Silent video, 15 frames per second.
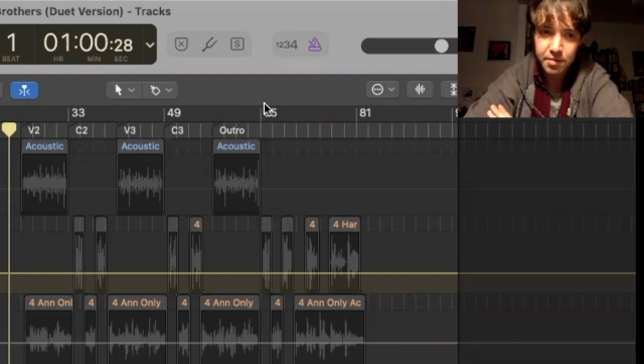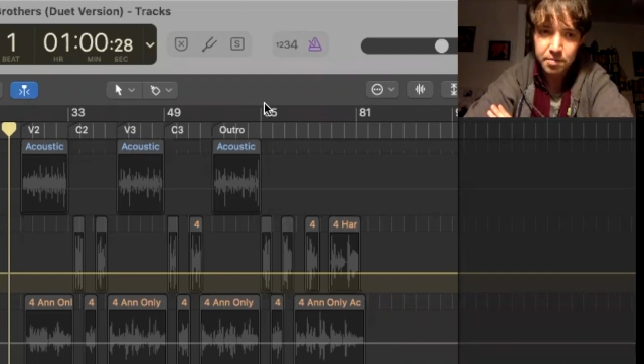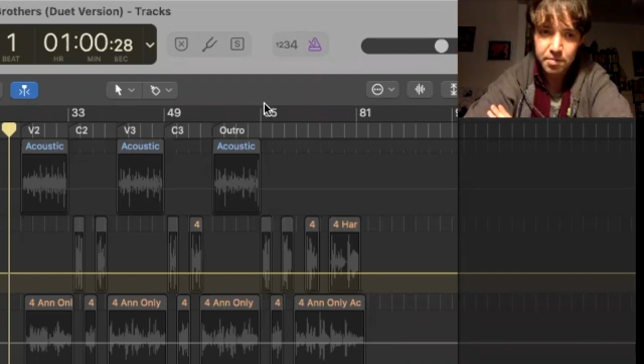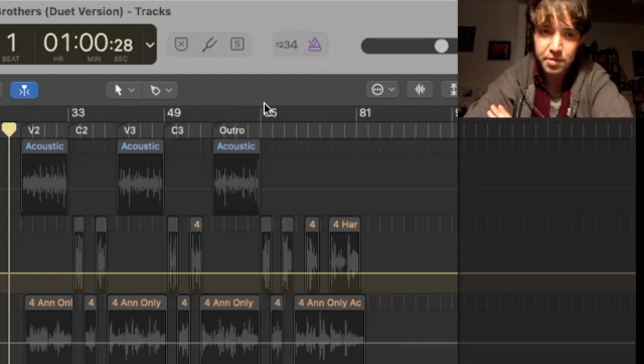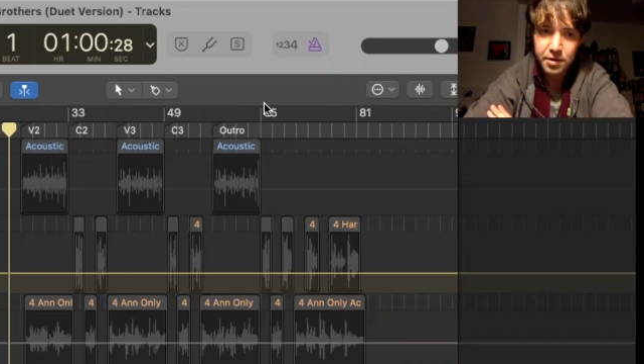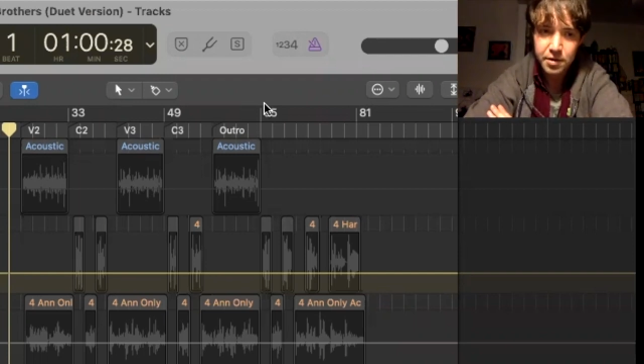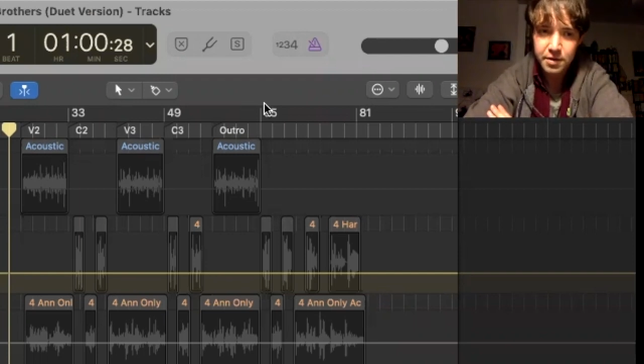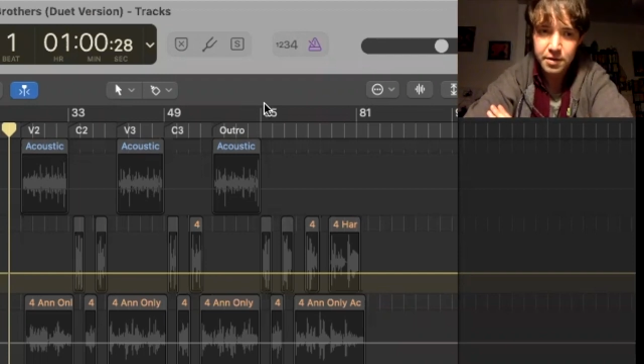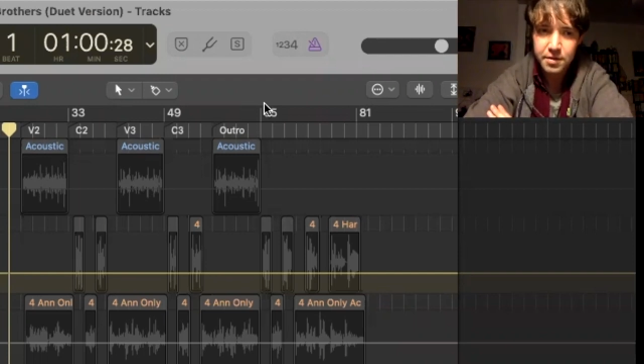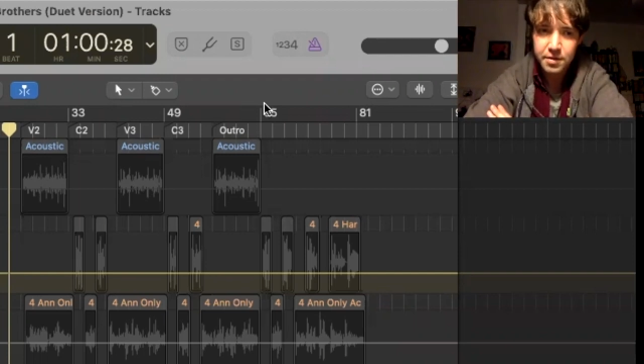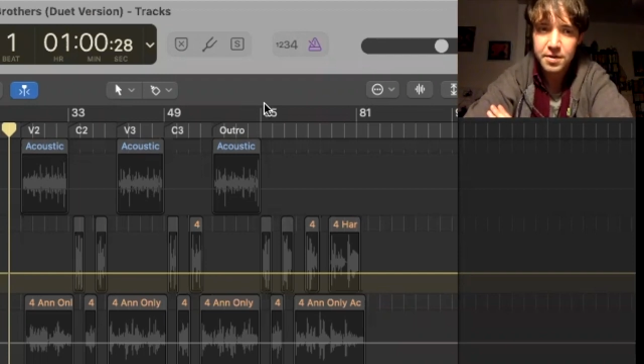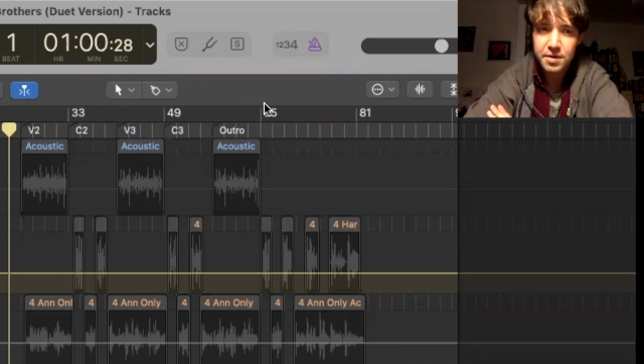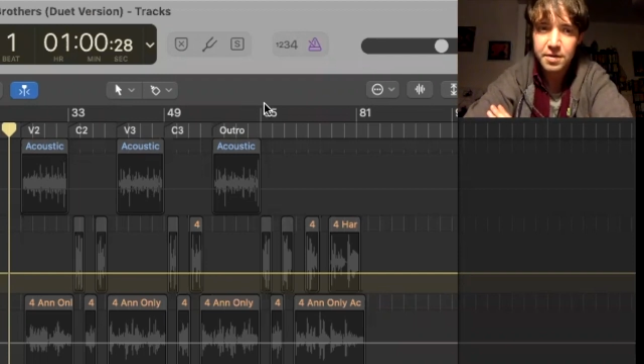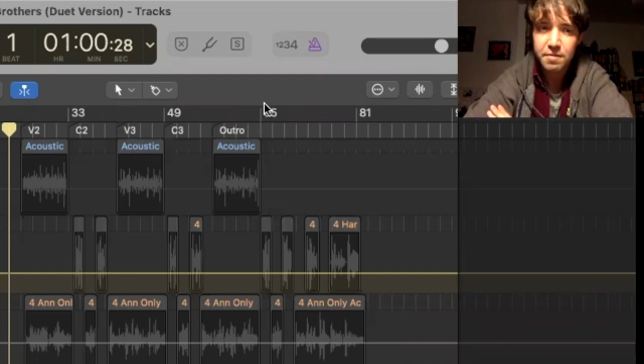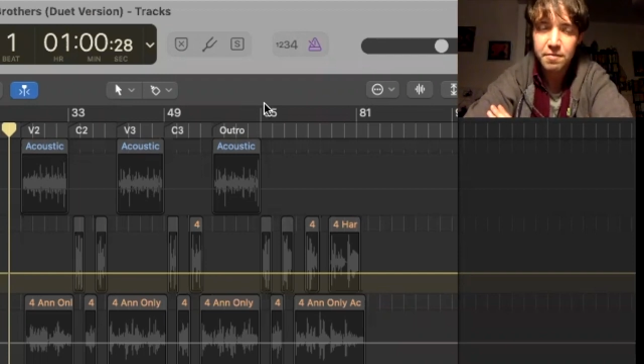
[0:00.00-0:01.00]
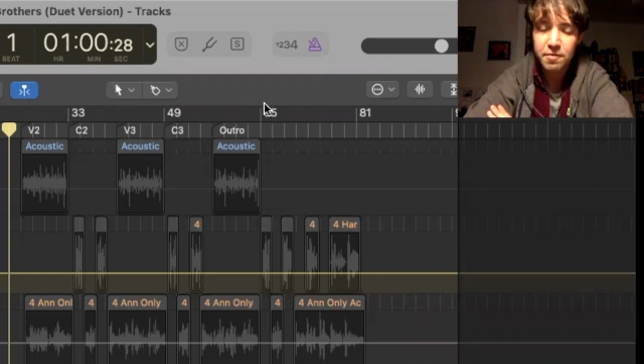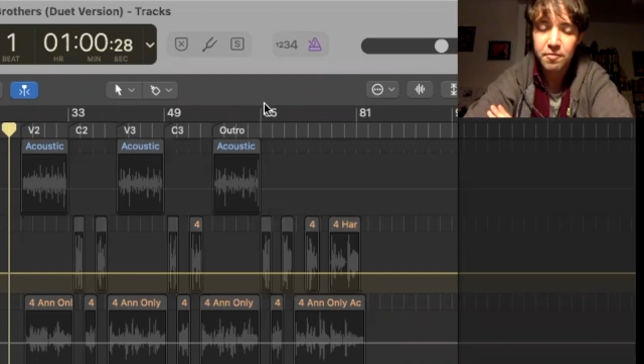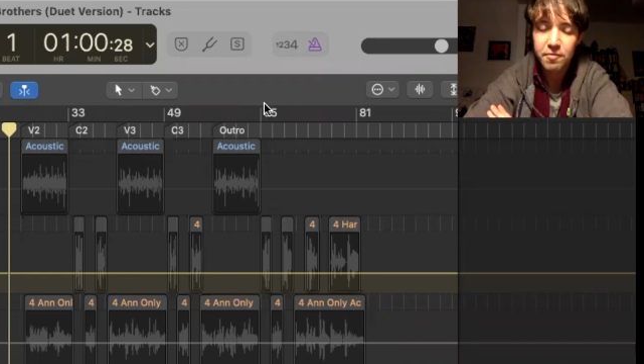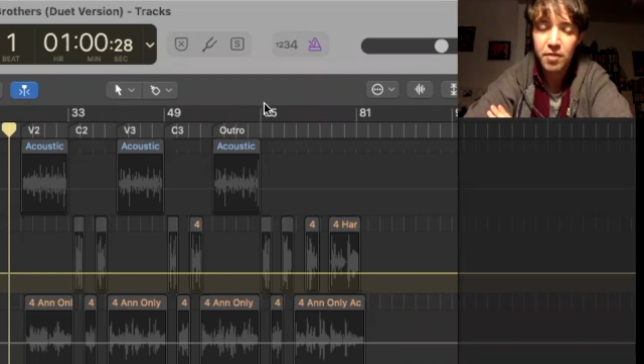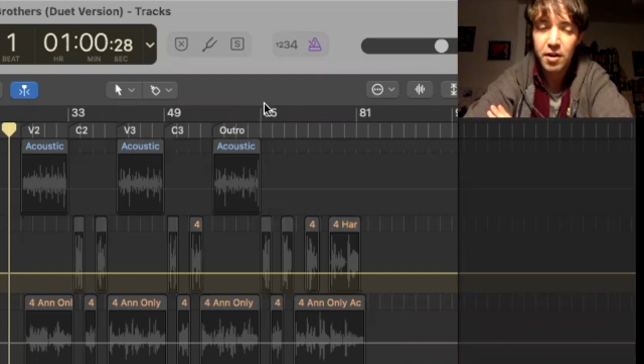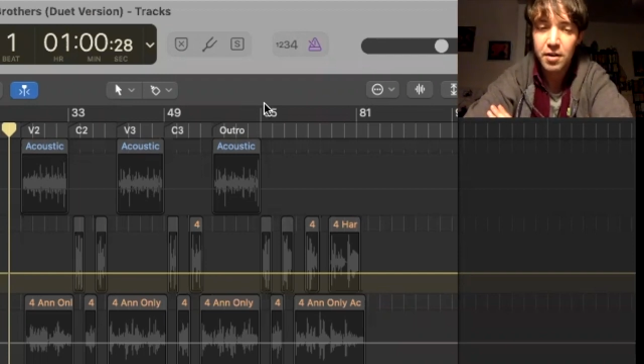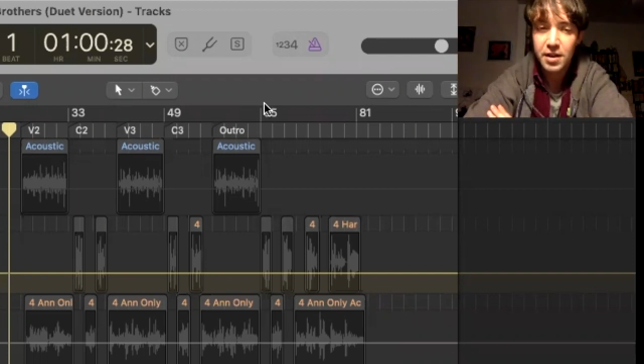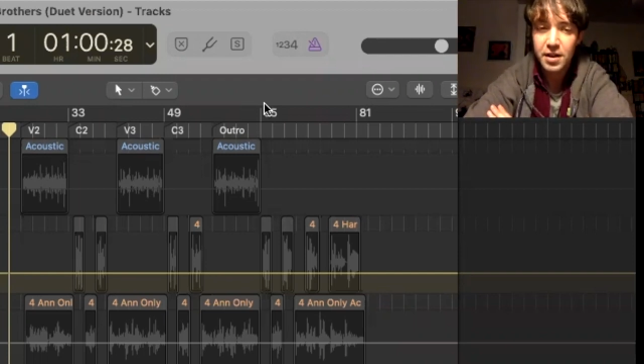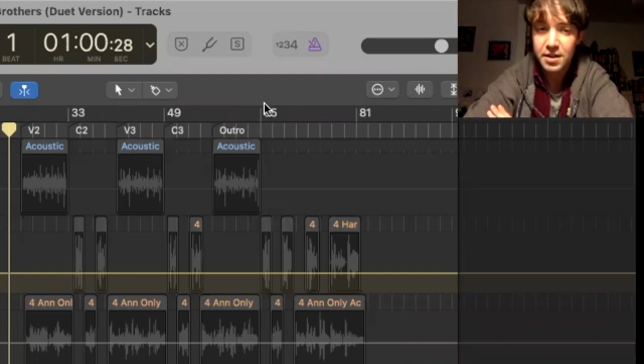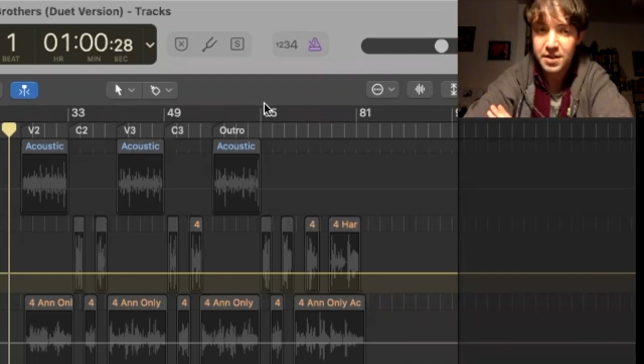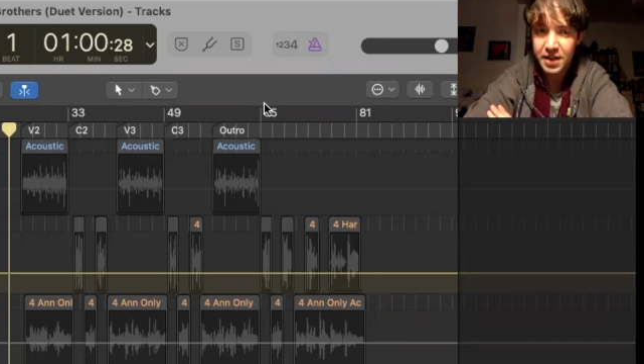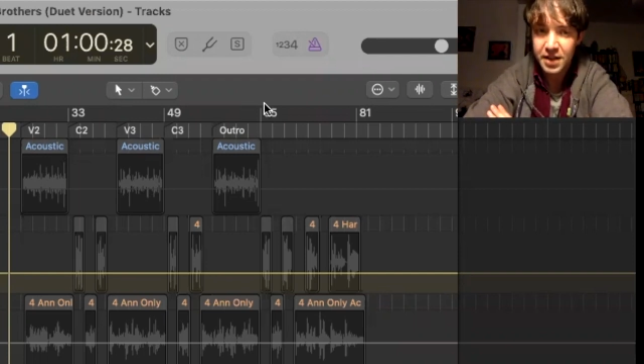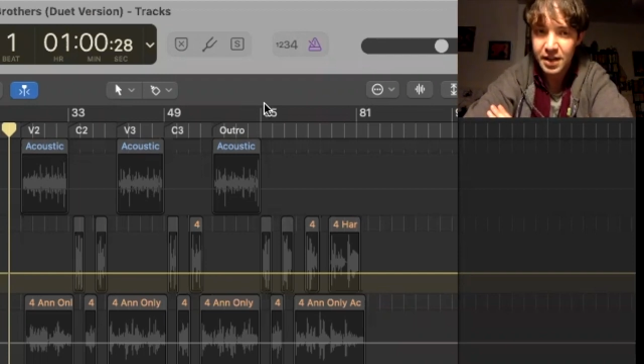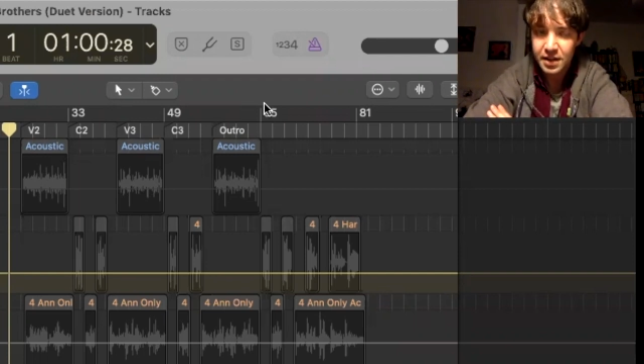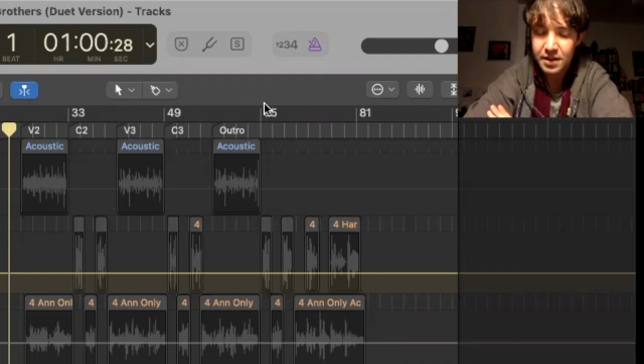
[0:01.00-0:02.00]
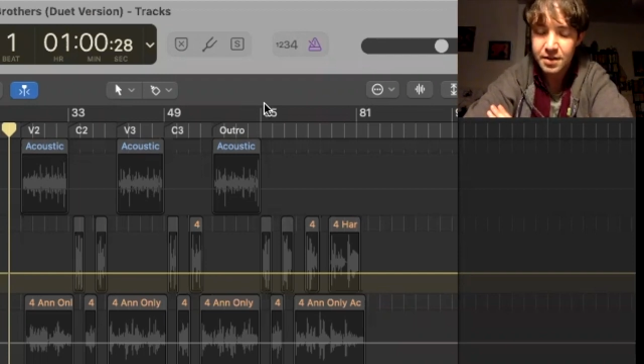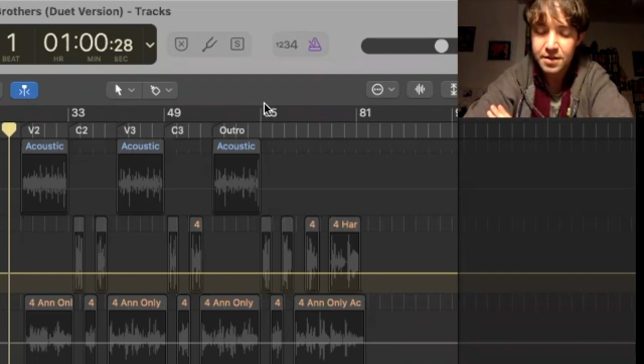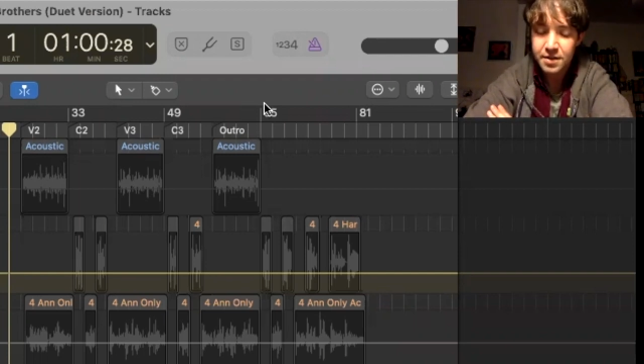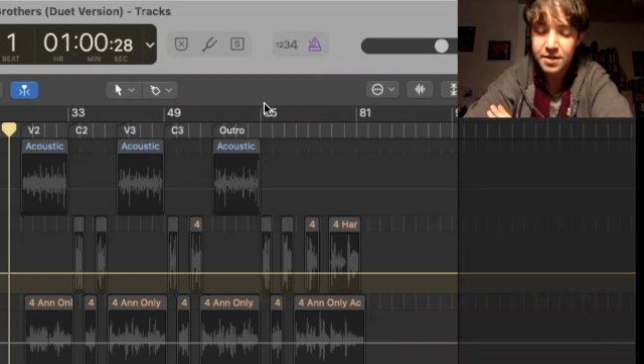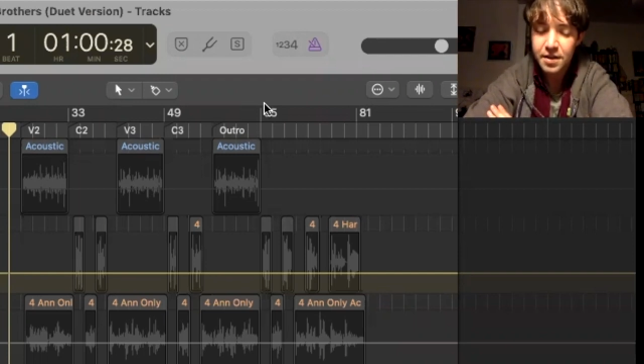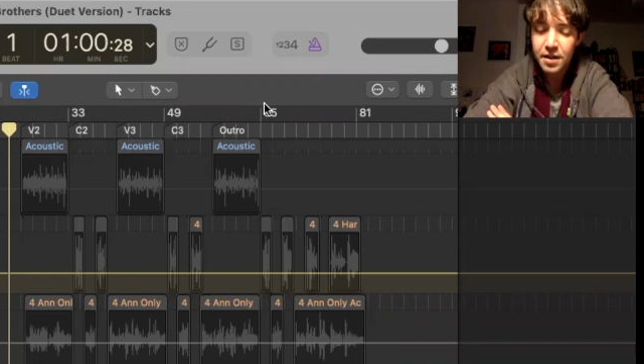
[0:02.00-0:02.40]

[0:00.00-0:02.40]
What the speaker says: producer for various acts.